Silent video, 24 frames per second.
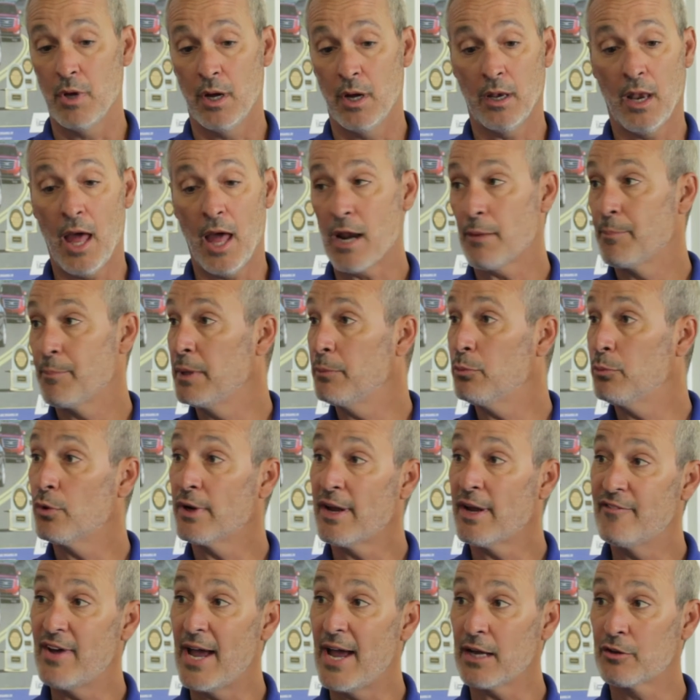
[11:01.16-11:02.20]
a lot of people
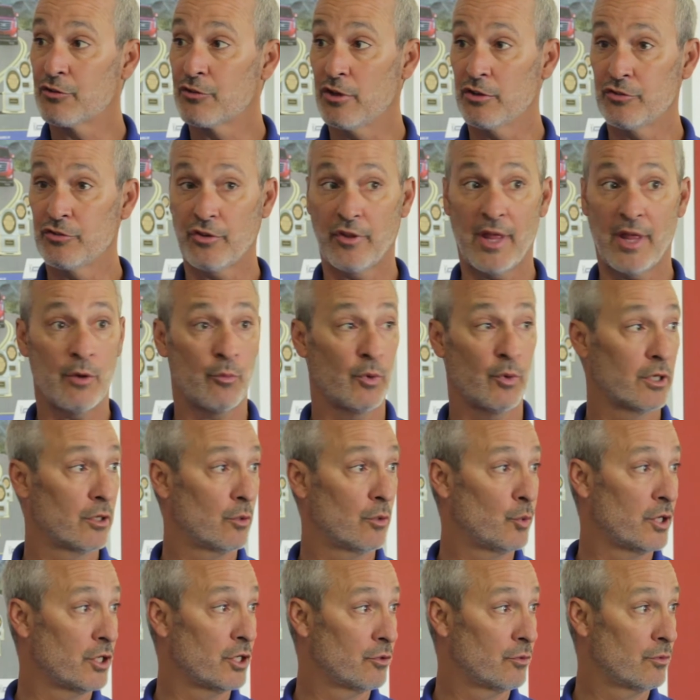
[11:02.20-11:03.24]
would have access to that.
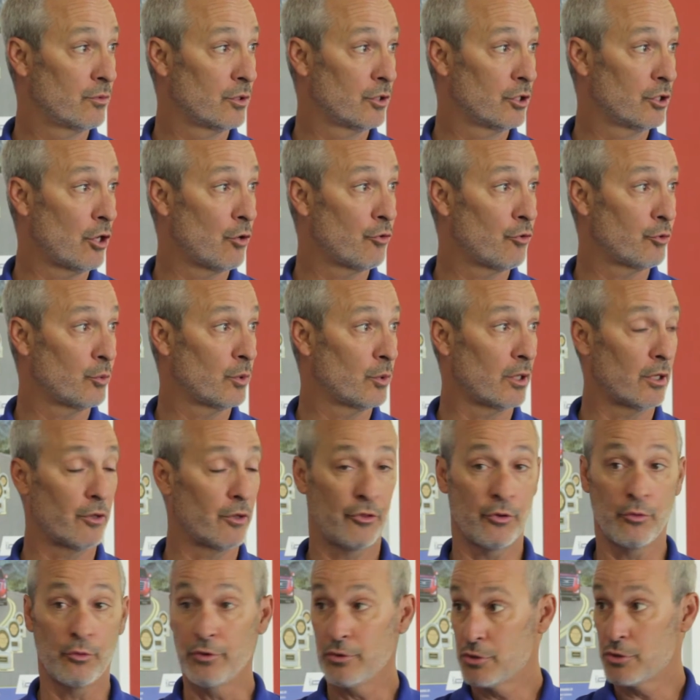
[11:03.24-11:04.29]
We go through
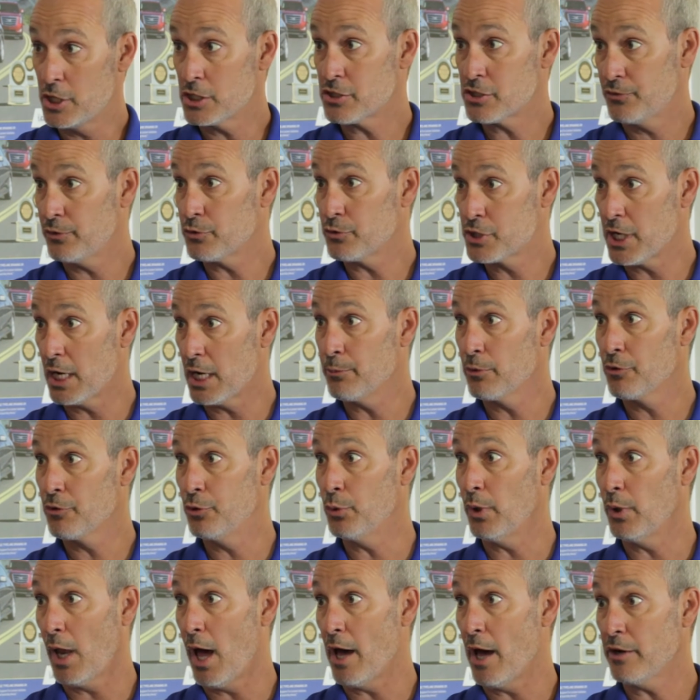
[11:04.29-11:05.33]
the Chesterfield Chamber,
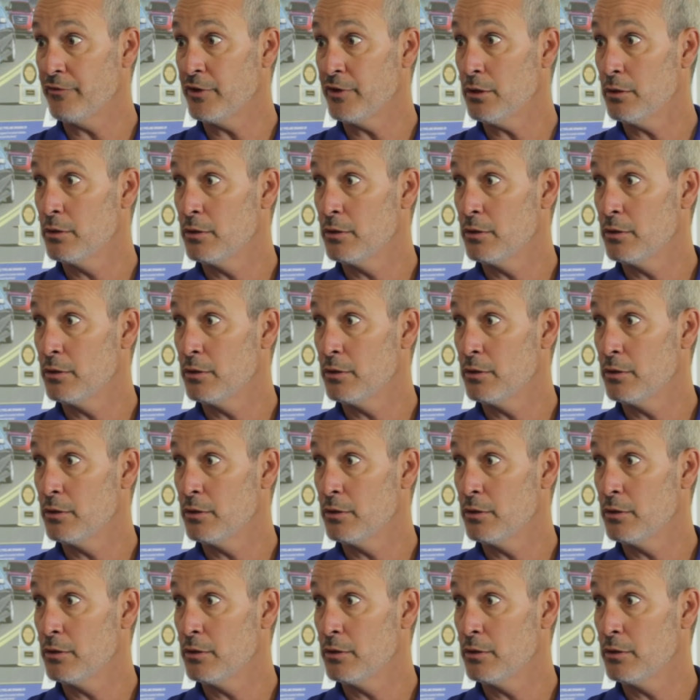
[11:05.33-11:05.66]
through a lot of it.